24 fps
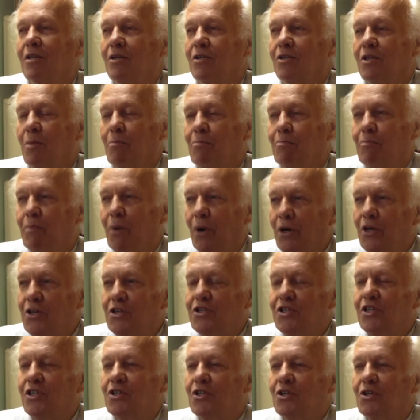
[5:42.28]
The
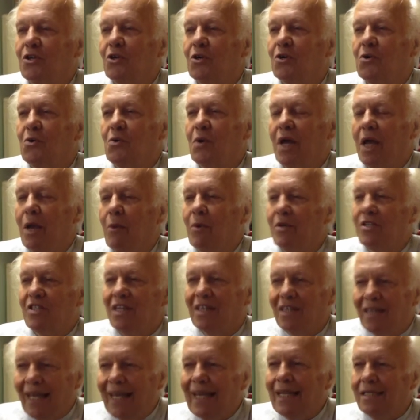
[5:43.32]
person it was a
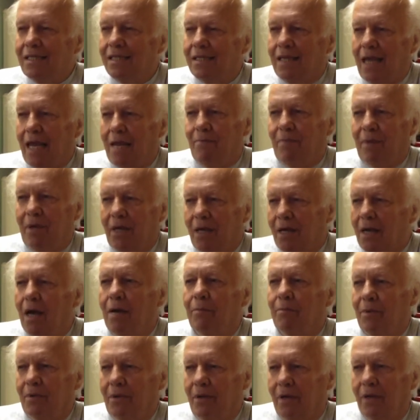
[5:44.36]
landscaping
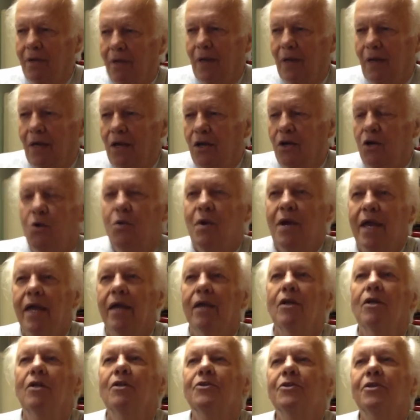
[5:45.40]
company who
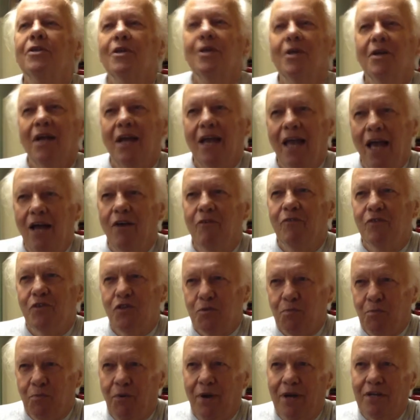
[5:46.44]
handled
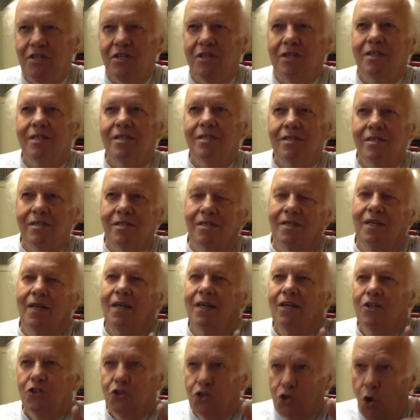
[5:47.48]
Elvis Presley's
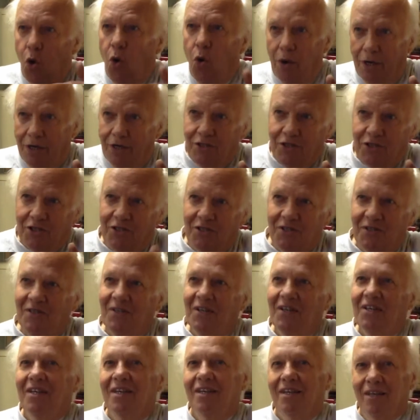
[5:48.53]
toys,
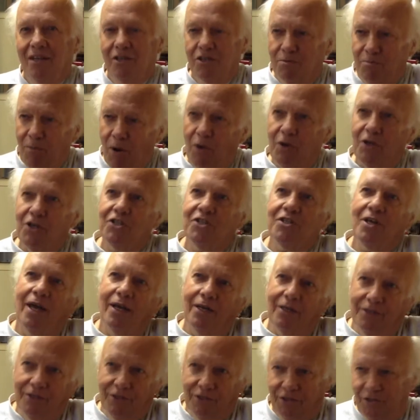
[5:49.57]
his
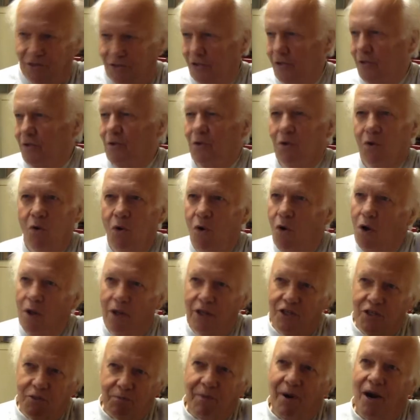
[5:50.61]
motorcycles, and all
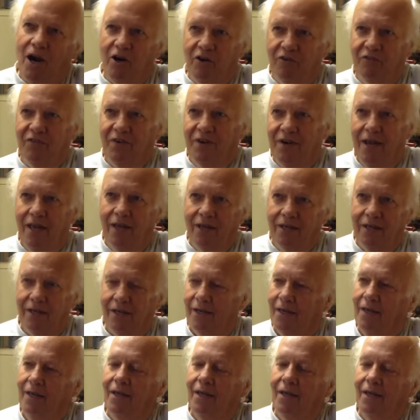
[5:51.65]
his paraphernalia